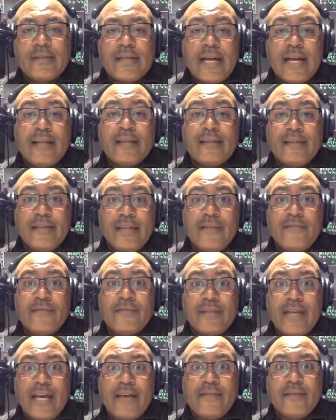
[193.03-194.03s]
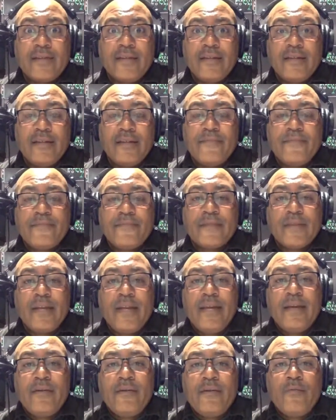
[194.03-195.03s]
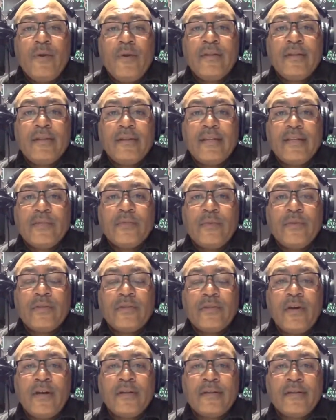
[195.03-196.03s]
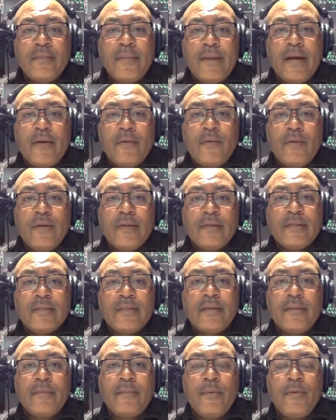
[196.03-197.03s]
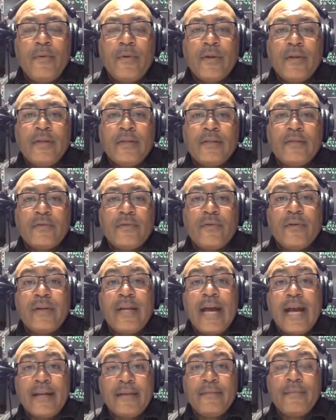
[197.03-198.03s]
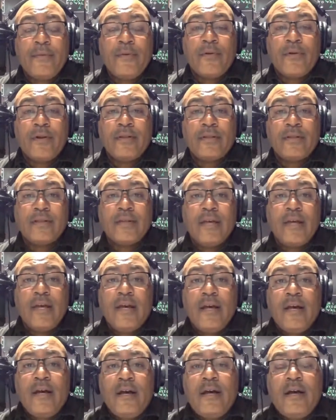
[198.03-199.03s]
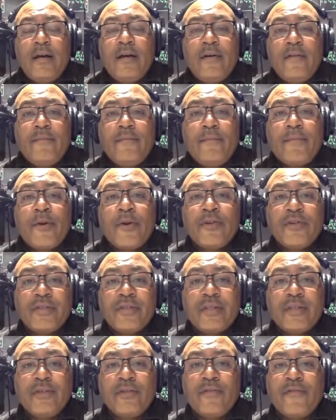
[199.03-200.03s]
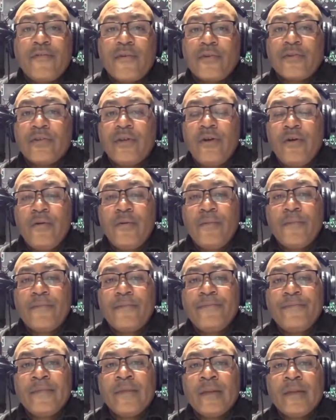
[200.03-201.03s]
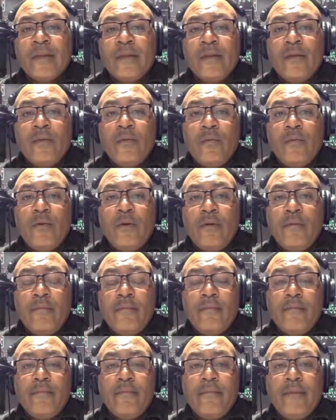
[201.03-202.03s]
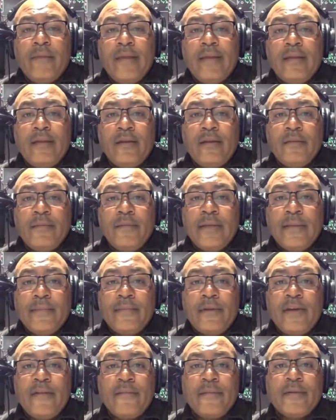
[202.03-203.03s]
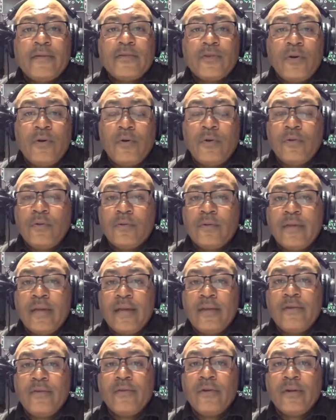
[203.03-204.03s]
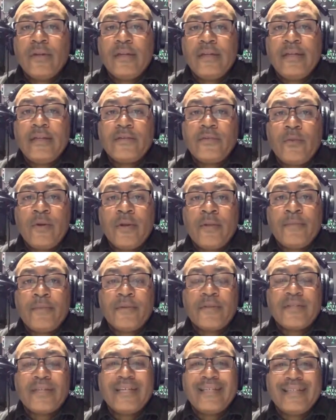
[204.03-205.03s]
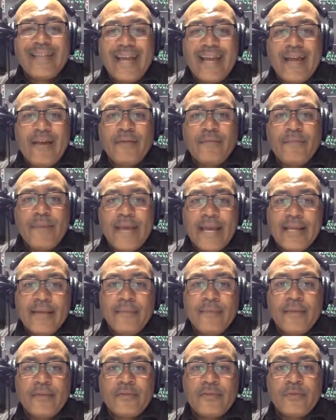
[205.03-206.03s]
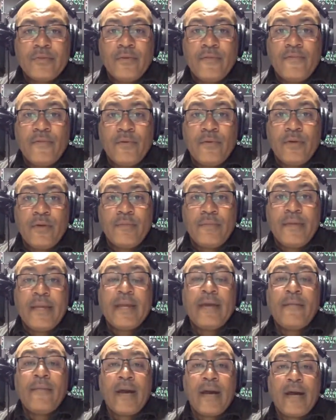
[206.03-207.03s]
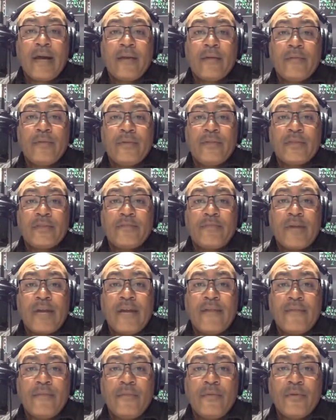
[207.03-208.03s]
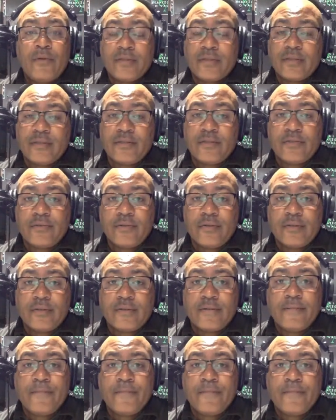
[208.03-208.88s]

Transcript: of the devil's advocate. And one of the things we talked about was the importance or not importance of purchasing your first home. Well, many young people have been told that you're going to need 20% down payment to avoid PMI, which is private mortgage insurance.